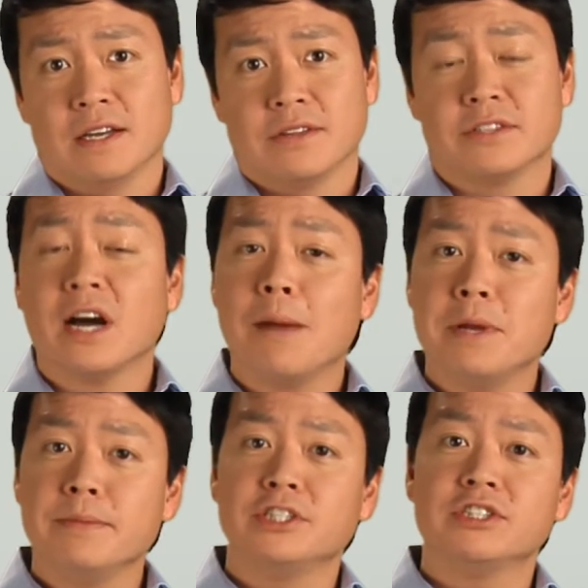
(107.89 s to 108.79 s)
The top
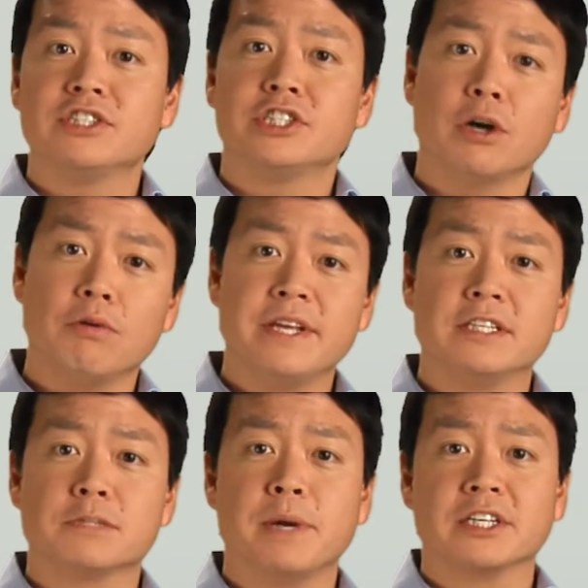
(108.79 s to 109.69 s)
images show the
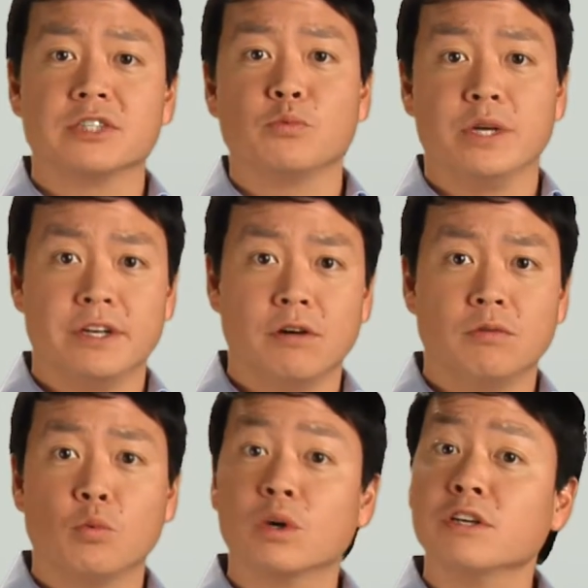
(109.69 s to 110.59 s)
inspection window
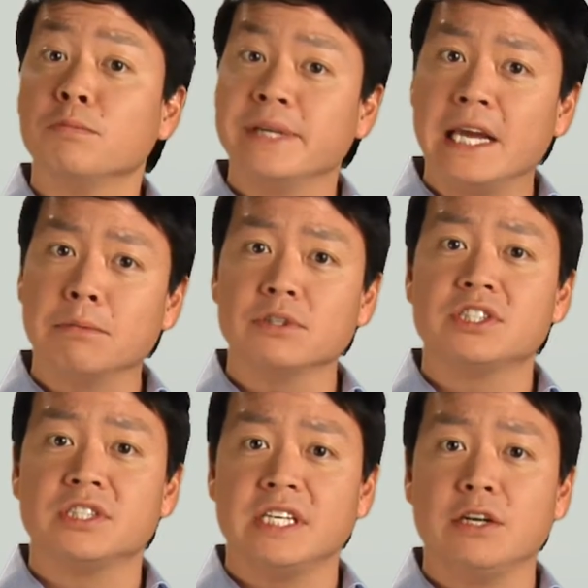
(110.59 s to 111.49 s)
where you'll be able to
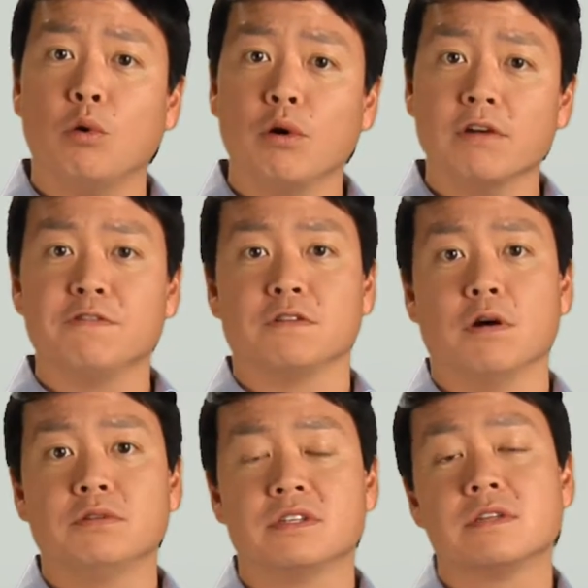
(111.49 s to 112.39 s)
see oil
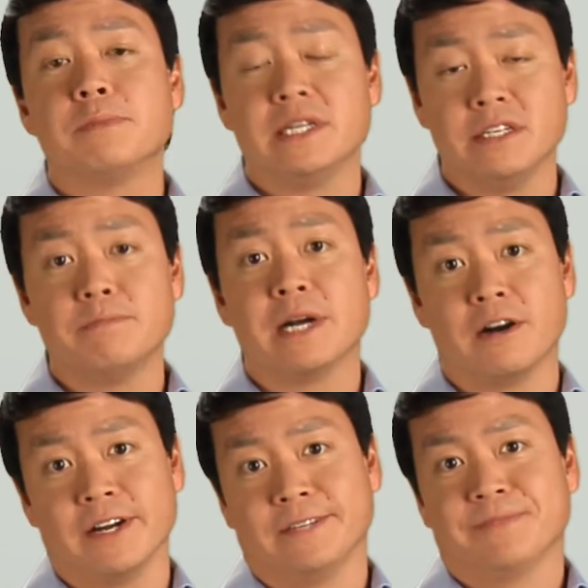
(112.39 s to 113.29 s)
flow to the pinion bearing.